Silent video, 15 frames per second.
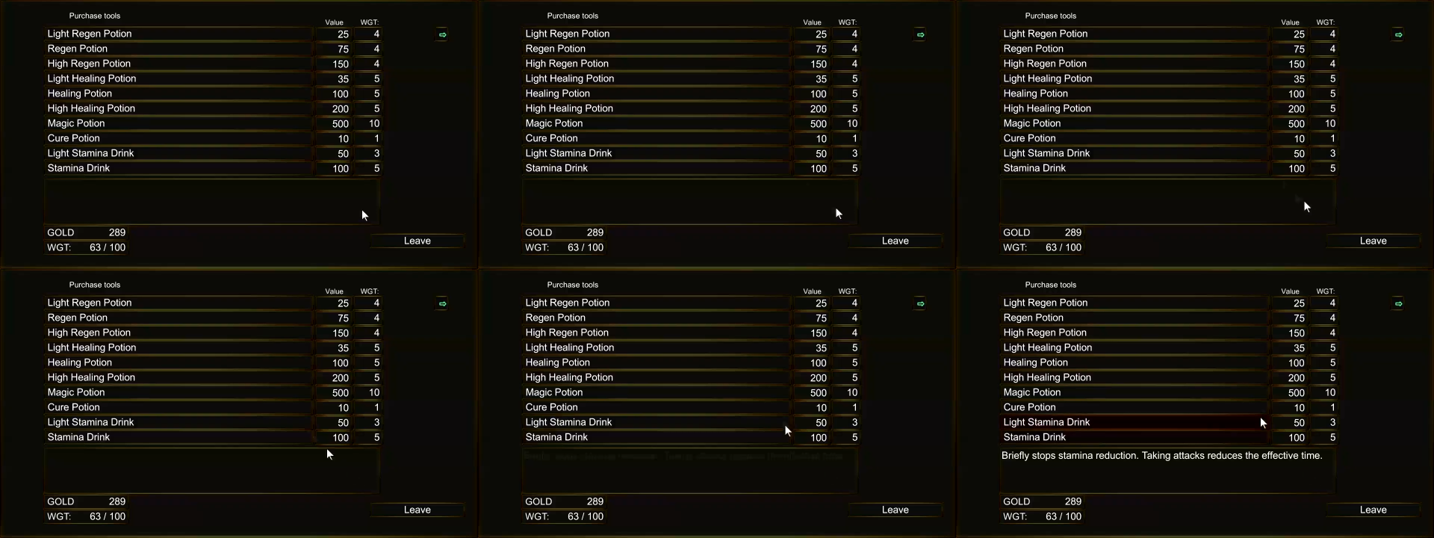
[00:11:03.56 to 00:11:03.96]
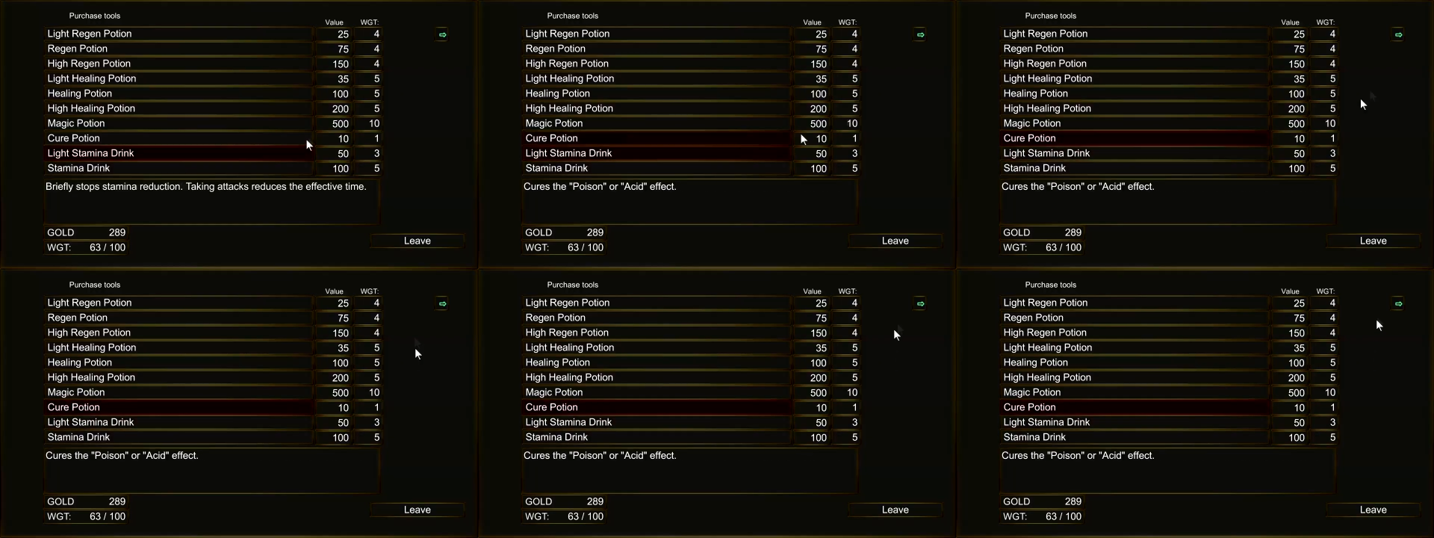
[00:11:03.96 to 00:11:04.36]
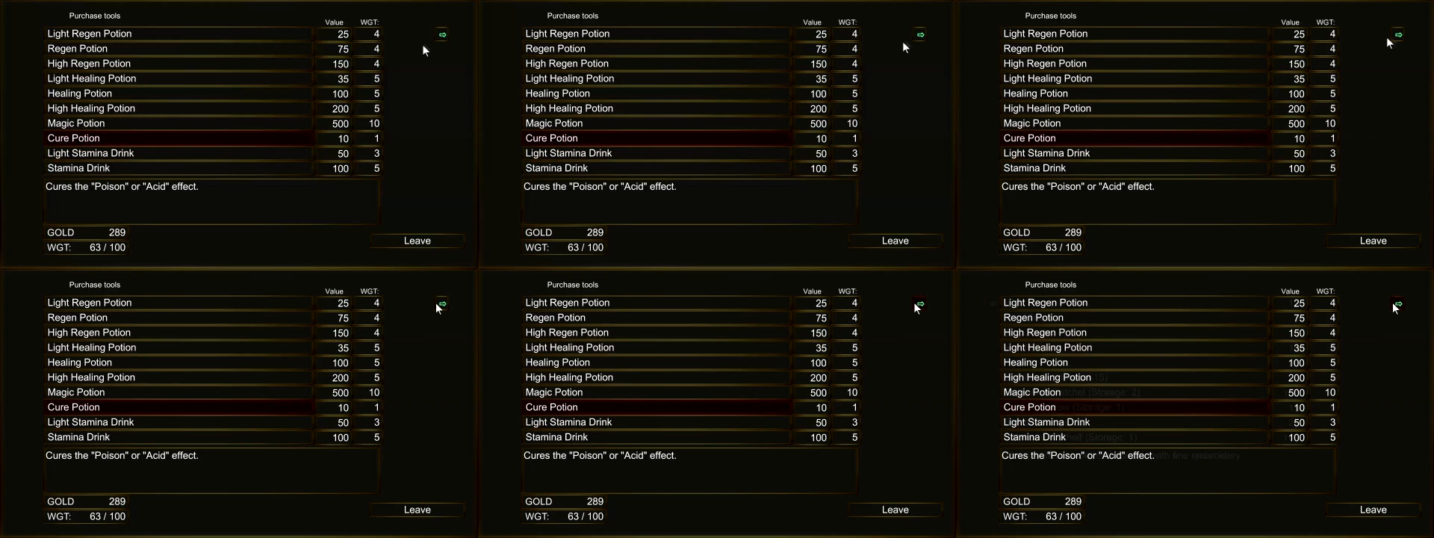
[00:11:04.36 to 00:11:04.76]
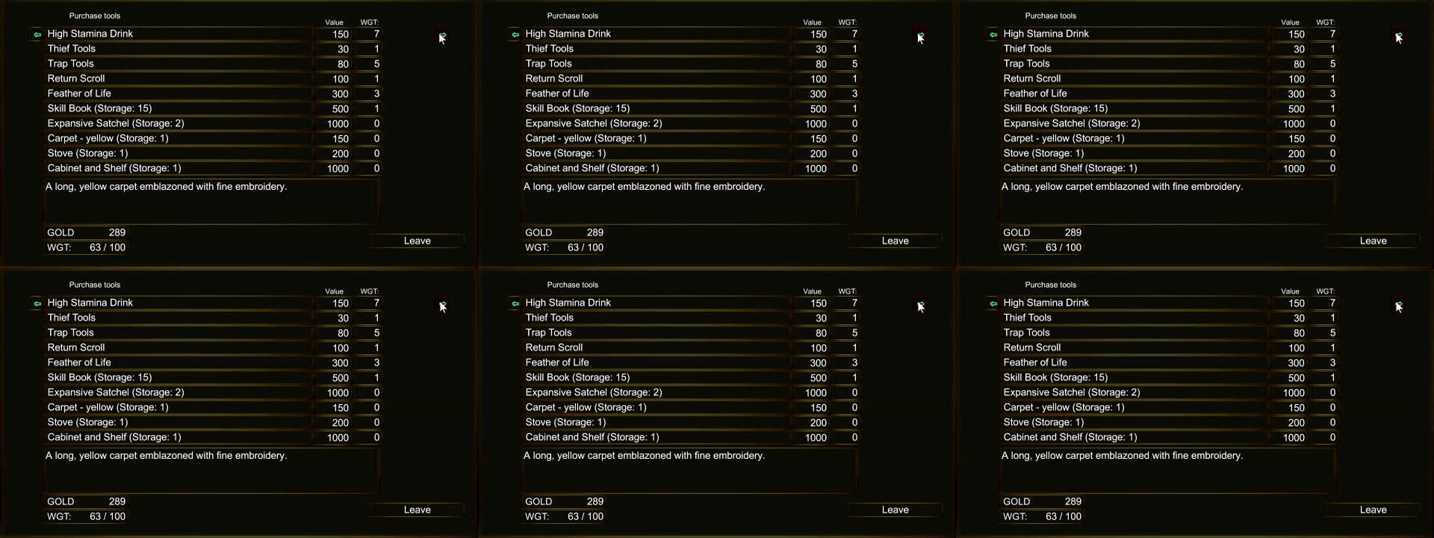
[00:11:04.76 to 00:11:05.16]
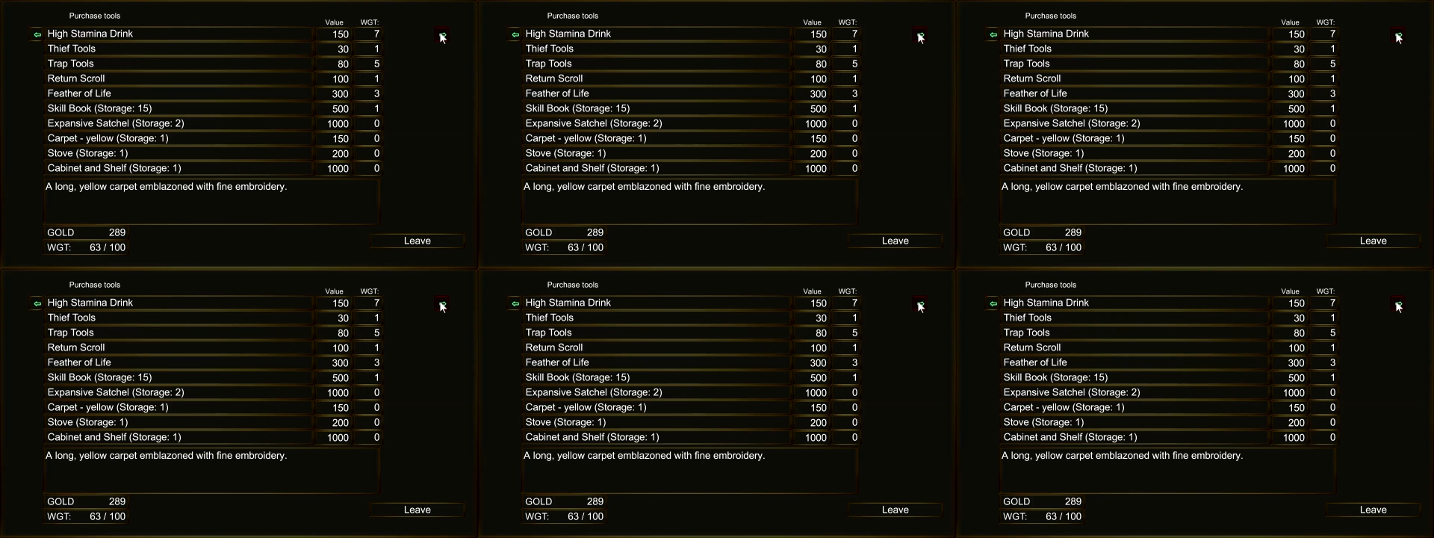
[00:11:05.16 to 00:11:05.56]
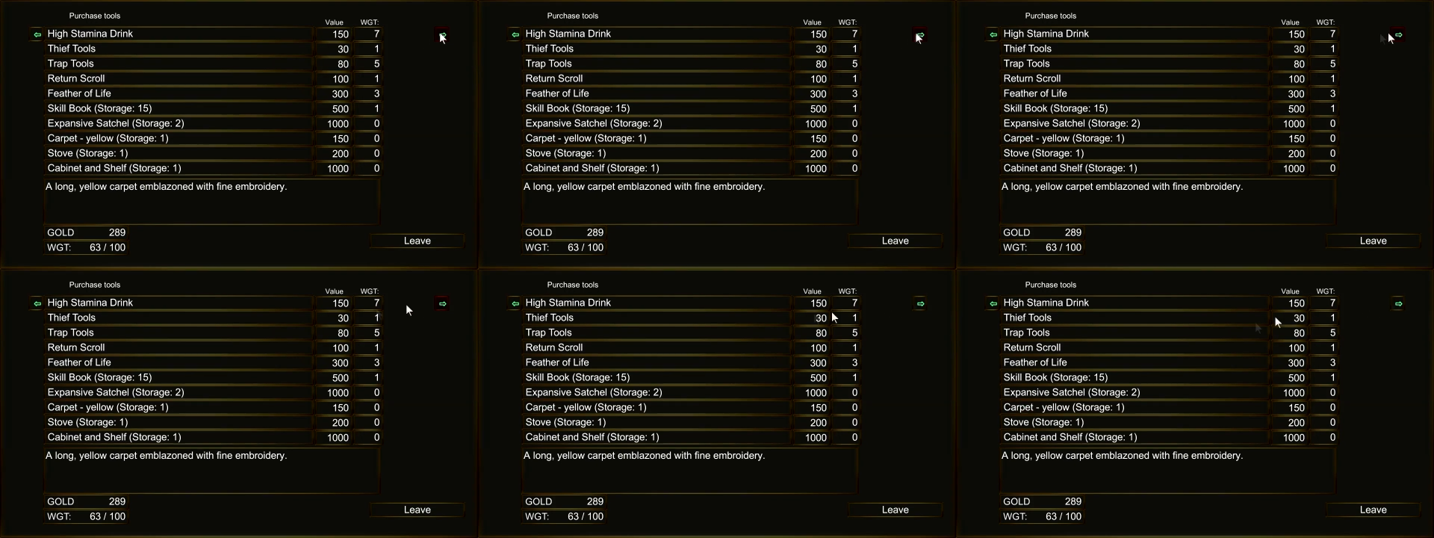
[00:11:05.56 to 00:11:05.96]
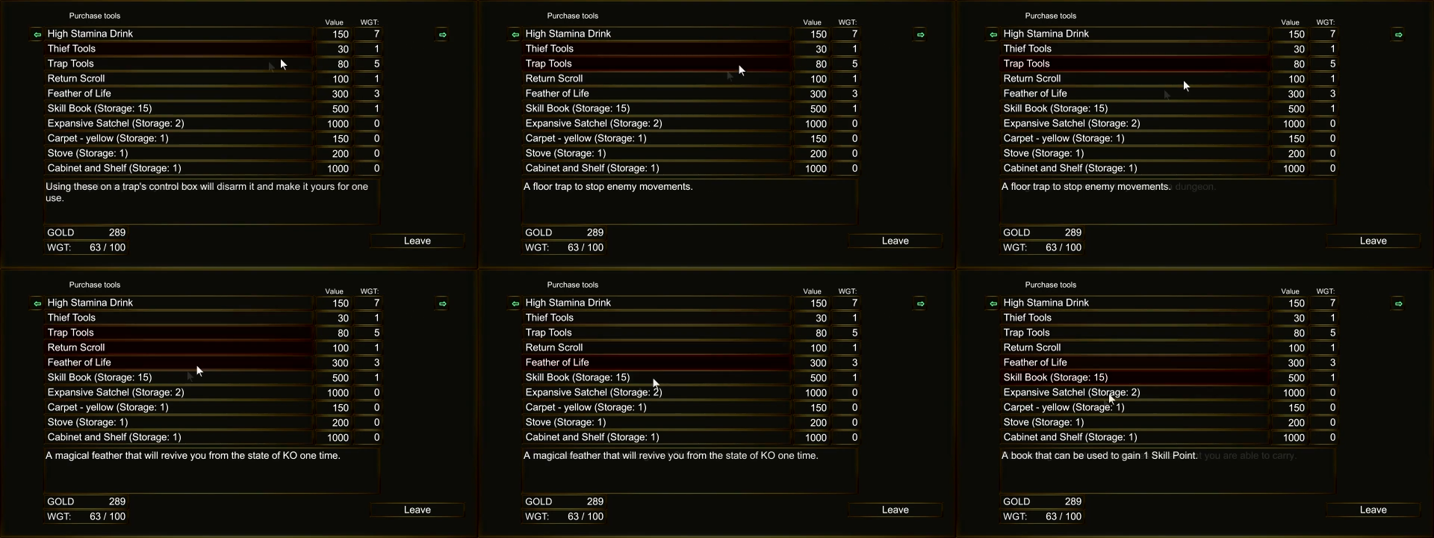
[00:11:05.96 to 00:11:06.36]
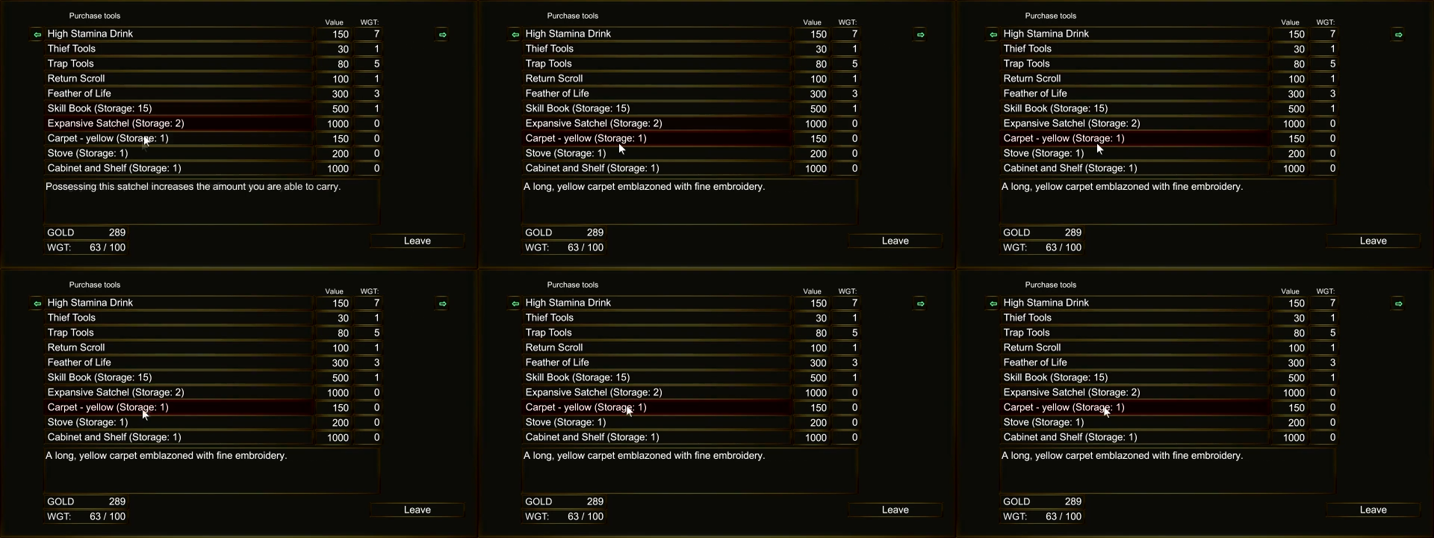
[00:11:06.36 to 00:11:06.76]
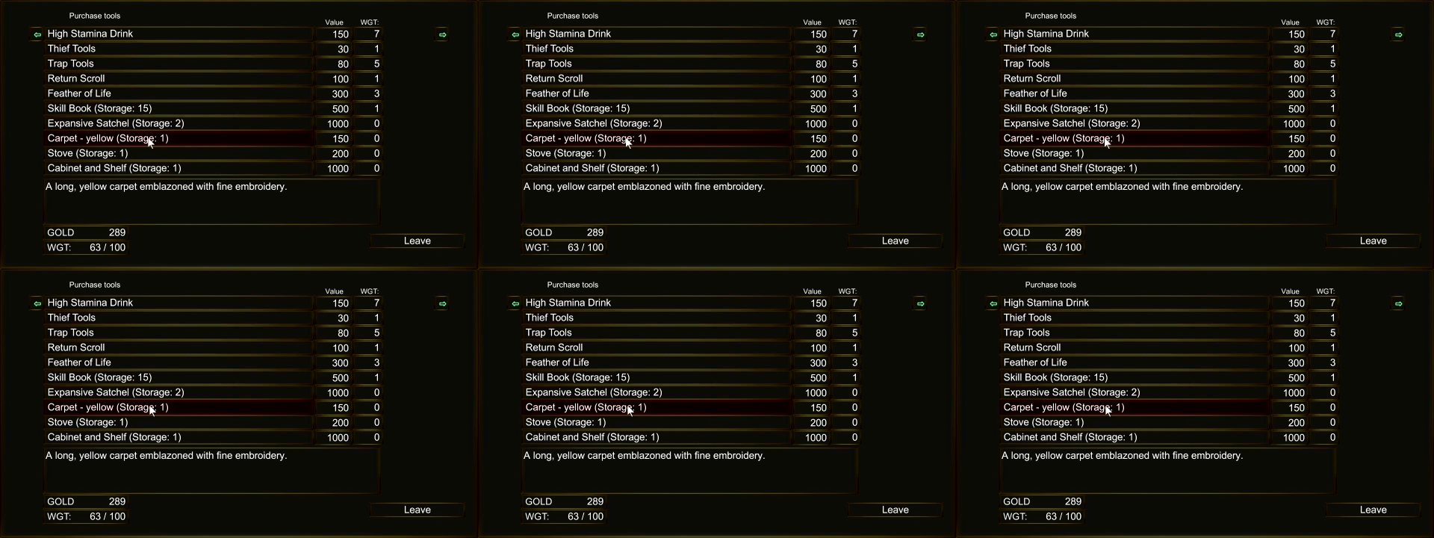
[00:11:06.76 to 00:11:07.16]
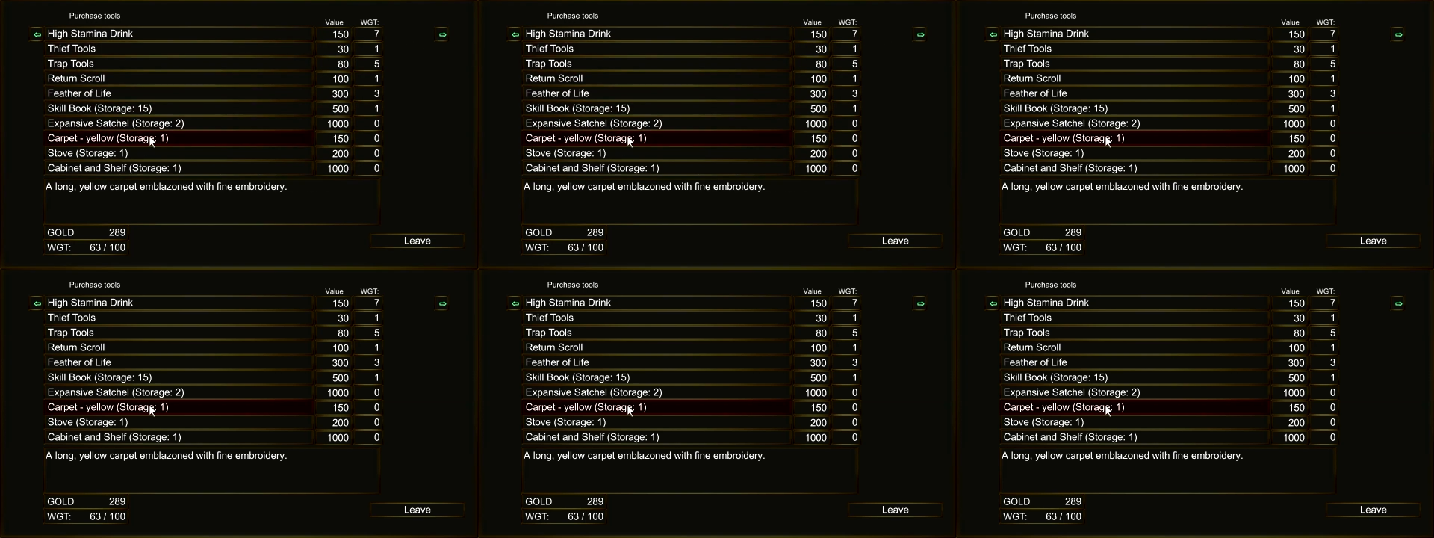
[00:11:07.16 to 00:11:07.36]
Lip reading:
(no speaker visible)